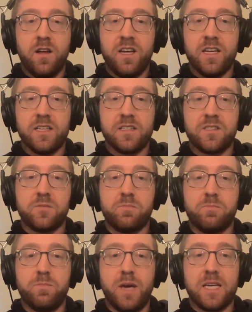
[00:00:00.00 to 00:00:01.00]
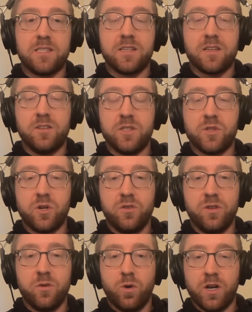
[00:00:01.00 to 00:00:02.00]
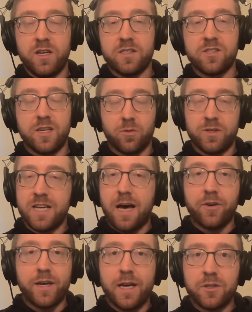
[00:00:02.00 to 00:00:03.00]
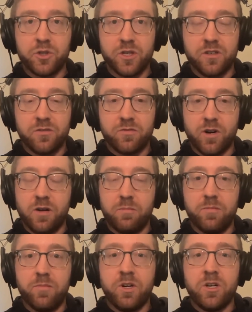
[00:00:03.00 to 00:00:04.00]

It's basically certain that we're going to see a retaliation from